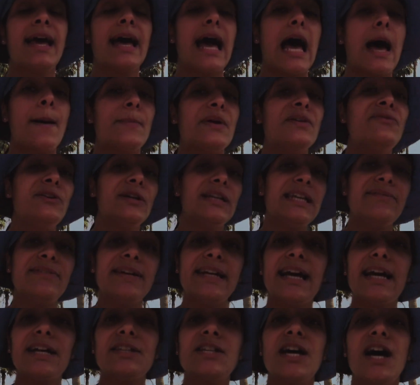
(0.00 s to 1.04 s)
If you live
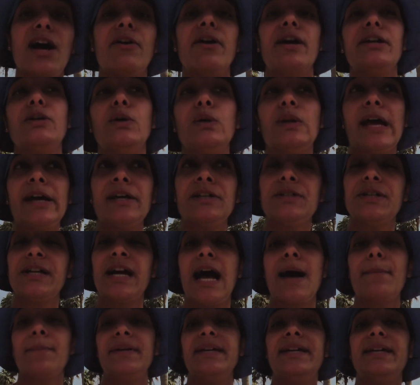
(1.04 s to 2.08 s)
in Qatar and you like to
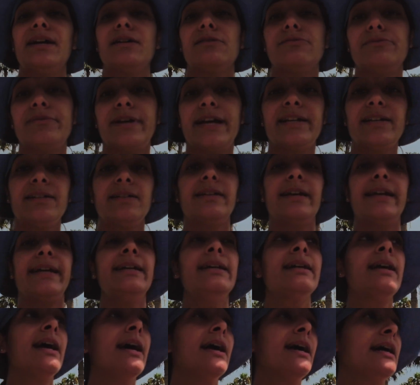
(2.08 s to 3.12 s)
come here
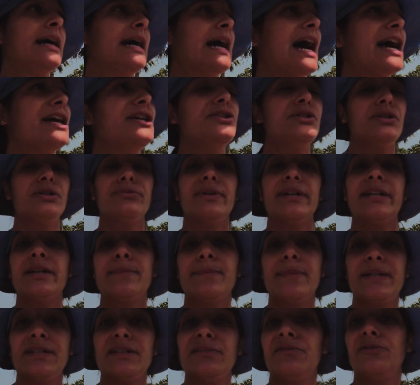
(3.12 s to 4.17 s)
regularly, I do
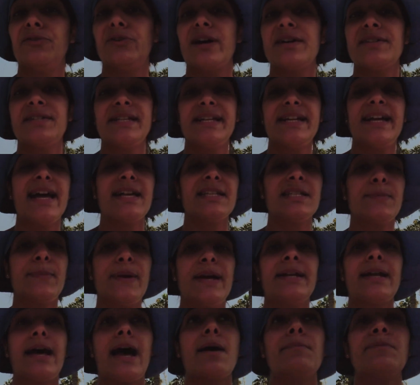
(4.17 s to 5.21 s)
recommend it. For us, it has
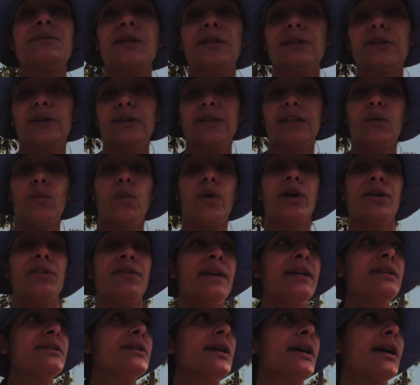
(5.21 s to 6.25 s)
been absolutely worth
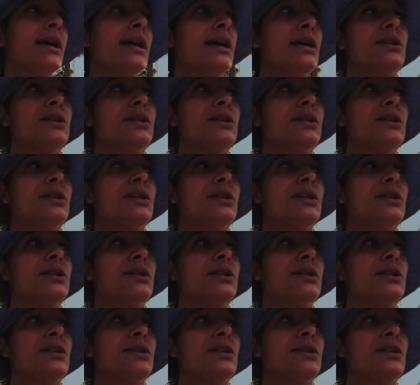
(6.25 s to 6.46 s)
it.